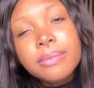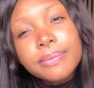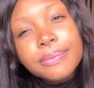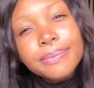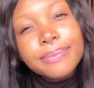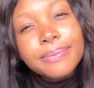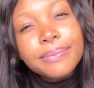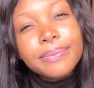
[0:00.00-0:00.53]

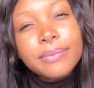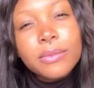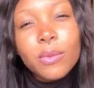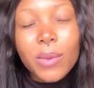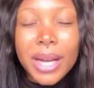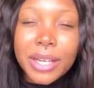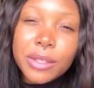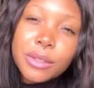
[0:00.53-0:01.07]

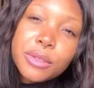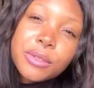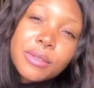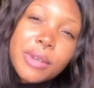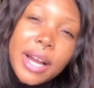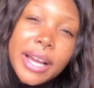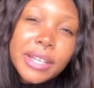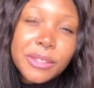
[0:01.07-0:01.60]
why not
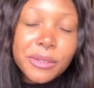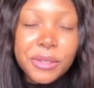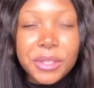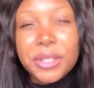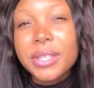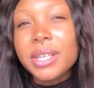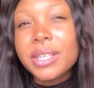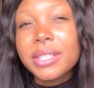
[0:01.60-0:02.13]
try
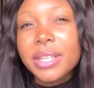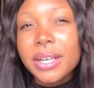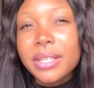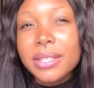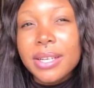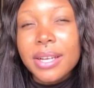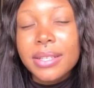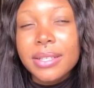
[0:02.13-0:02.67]
nutrition and
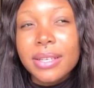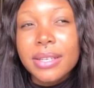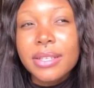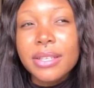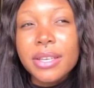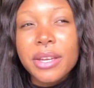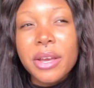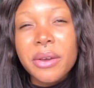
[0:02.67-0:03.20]

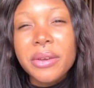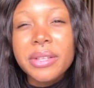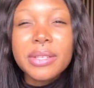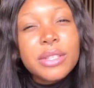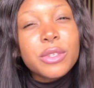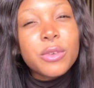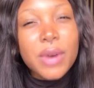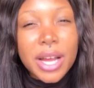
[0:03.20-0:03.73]
dietetics? You know,
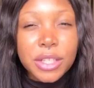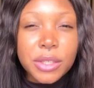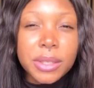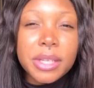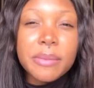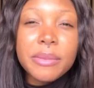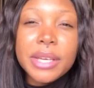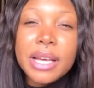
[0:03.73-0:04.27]
it's
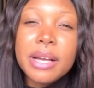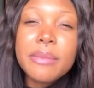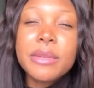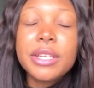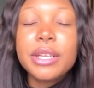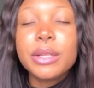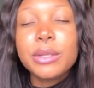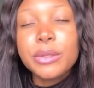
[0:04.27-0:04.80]
gradually
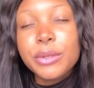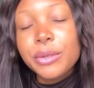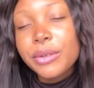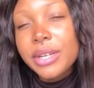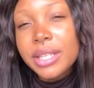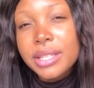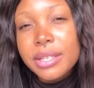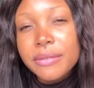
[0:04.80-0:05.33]
becoming a
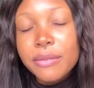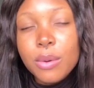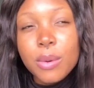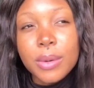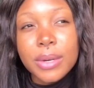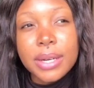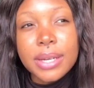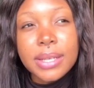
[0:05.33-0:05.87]
lucrative
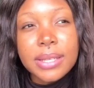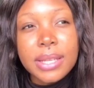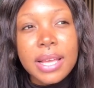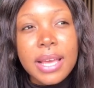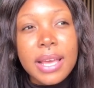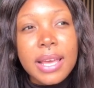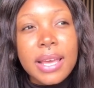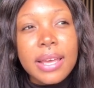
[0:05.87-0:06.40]
course,
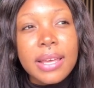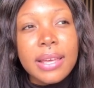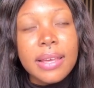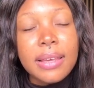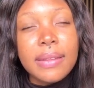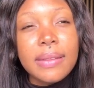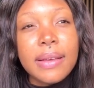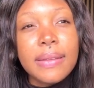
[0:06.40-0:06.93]

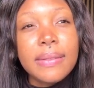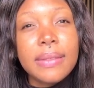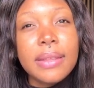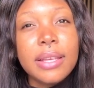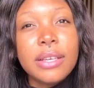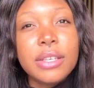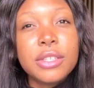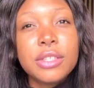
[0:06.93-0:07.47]
and I
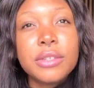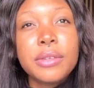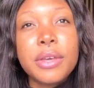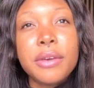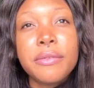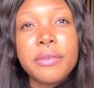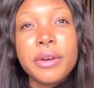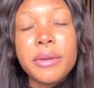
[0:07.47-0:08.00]
think you should
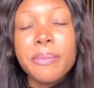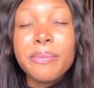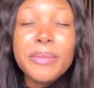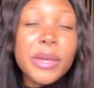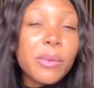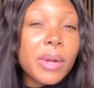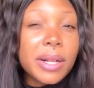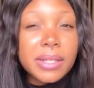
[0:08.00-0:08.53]
go for it.
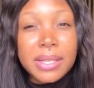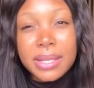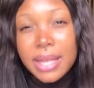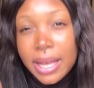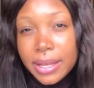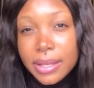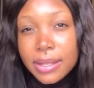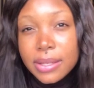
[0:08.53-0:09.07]
Meanwhile, the
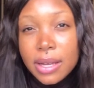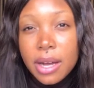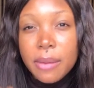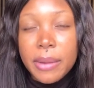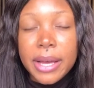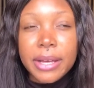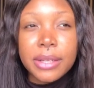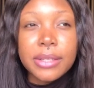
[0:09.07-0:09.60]
second time
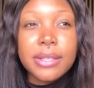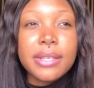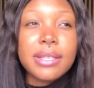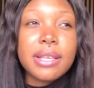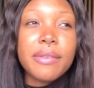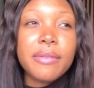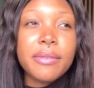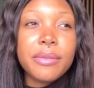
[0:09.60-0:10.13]
I got
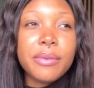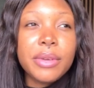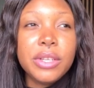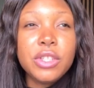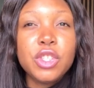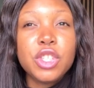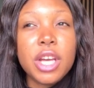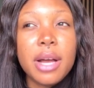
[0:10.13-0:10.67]
7.3
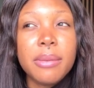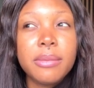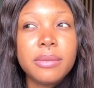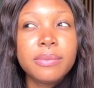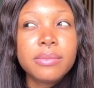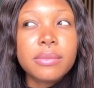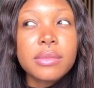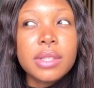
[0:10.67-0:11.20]
in Jamb,
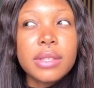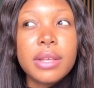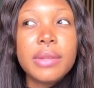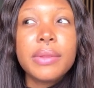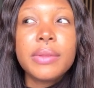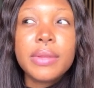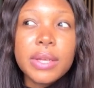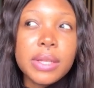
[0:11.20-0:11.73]

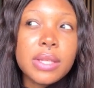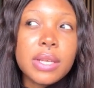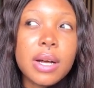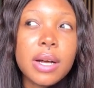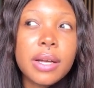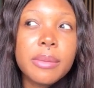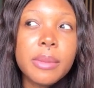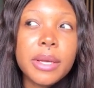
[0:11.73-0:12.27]
then third
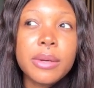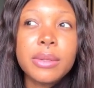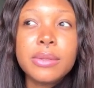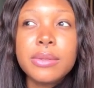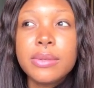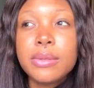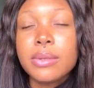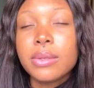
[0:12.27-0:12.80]
time I got
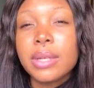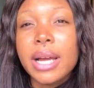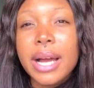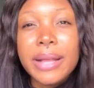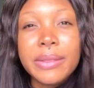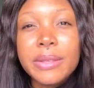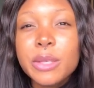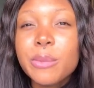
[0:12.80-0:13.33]
2.2.
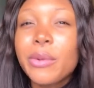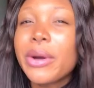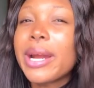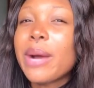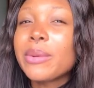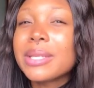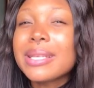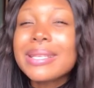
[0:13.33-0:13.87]
At this point,
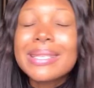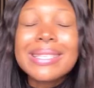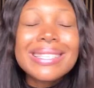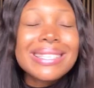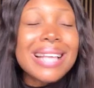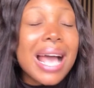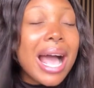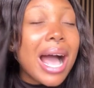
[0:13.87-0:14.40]
I was